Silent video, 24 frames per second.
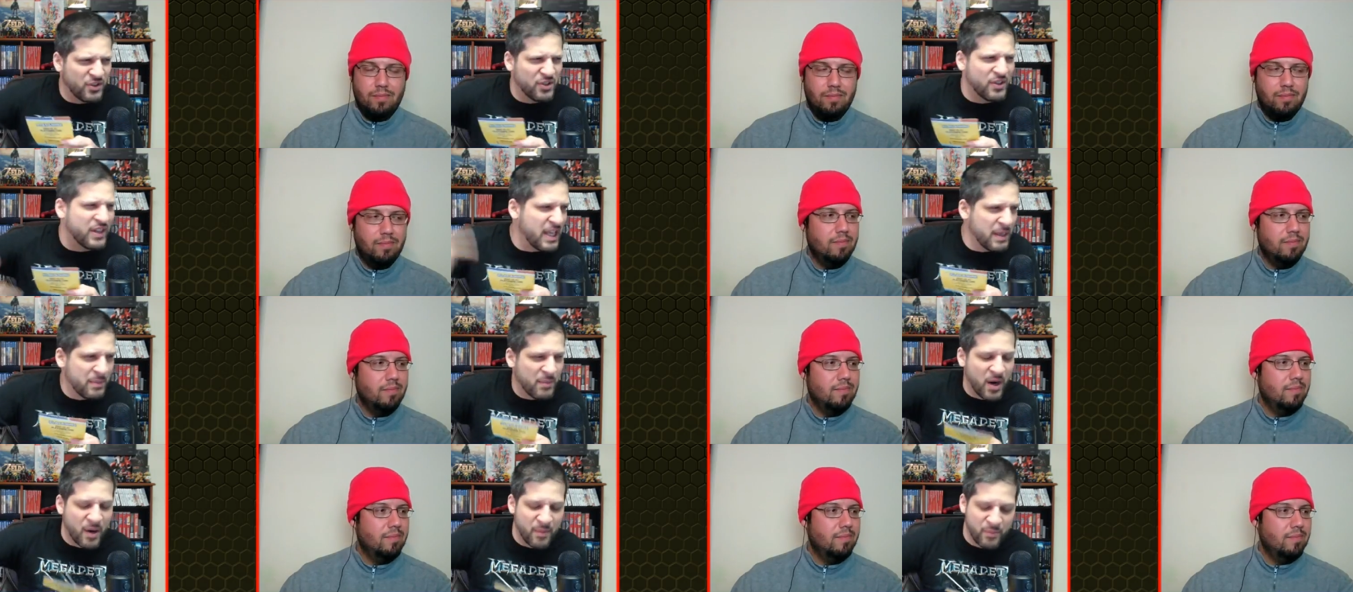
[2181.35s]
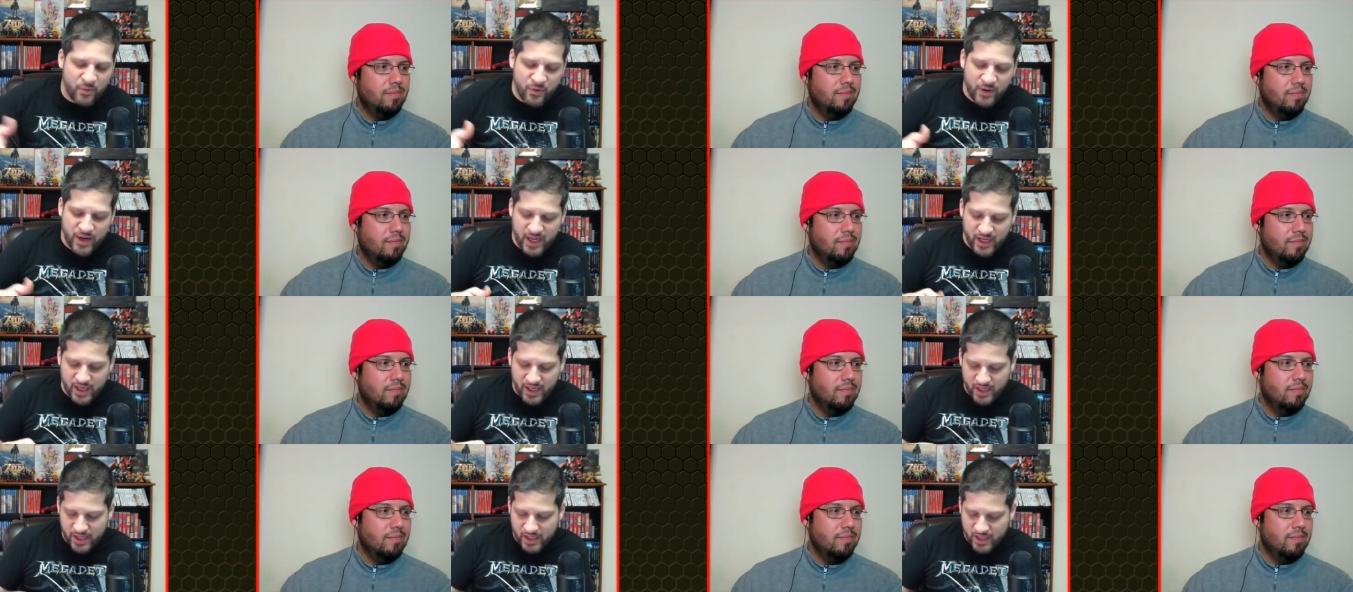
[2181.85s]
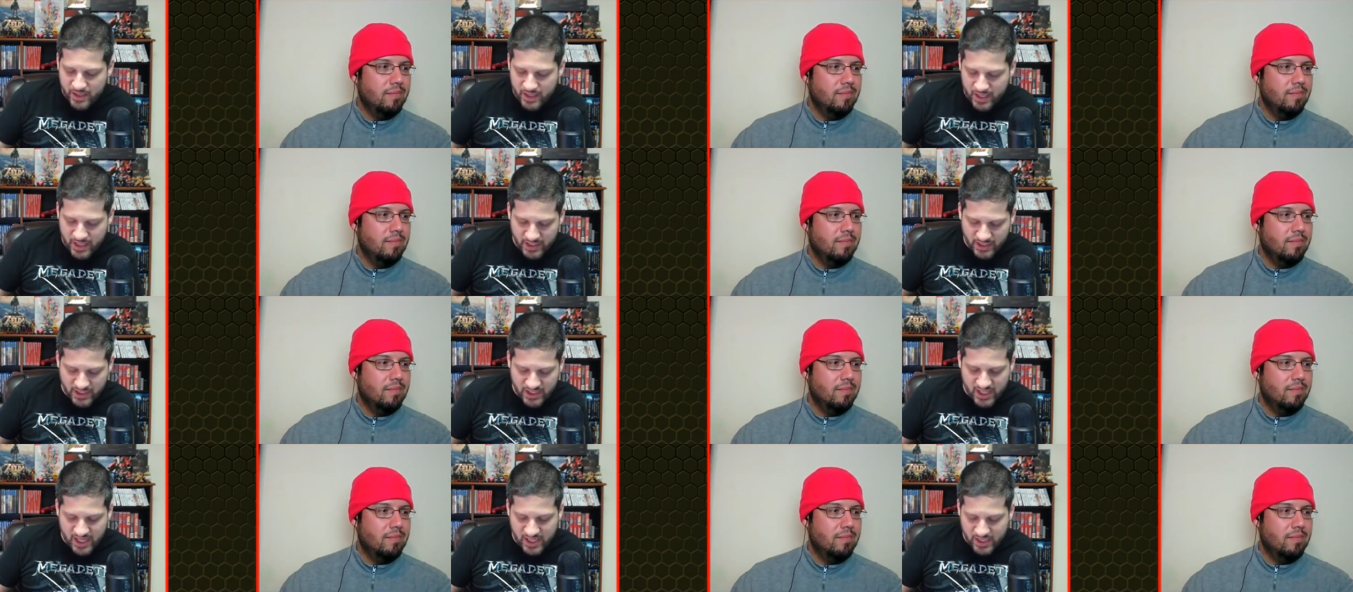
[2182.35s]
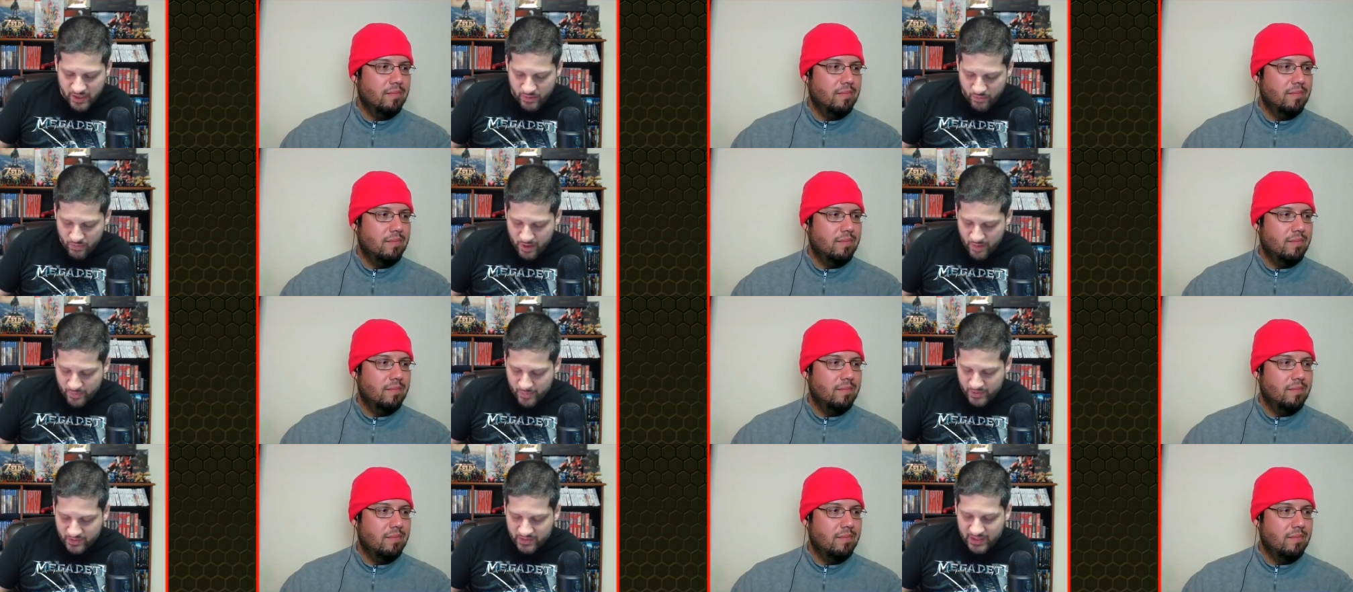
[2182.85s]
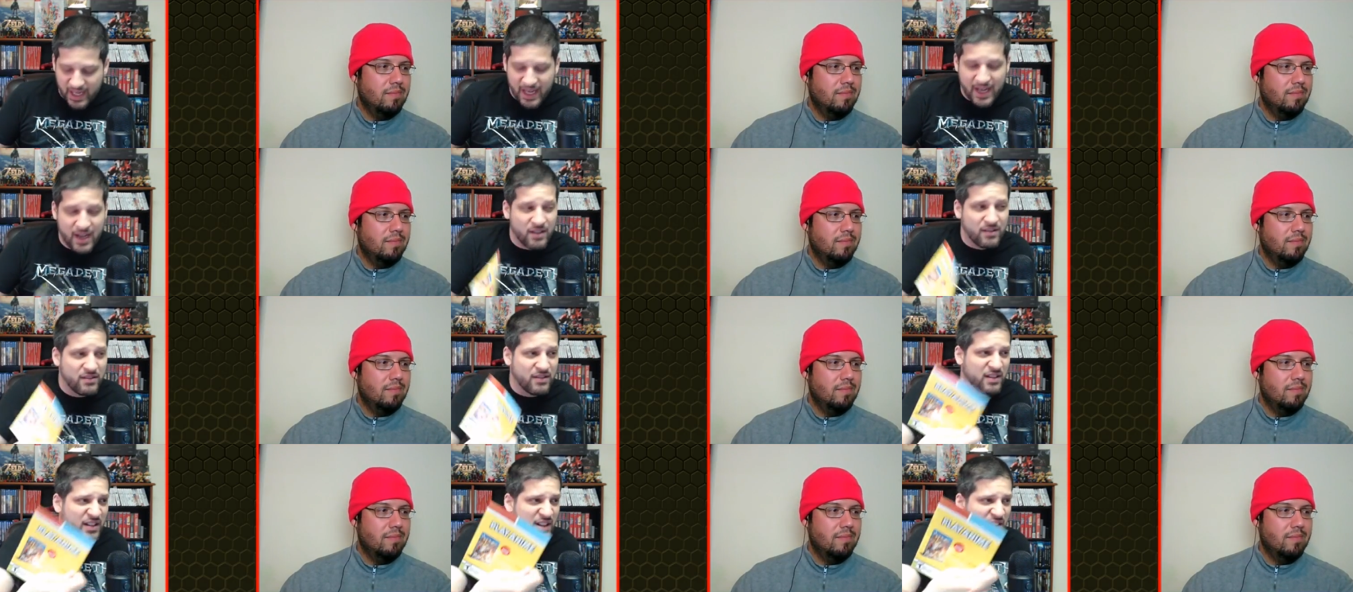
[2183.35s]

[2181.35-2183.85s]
Speaker 1: You keep upgrading and changing weapons out.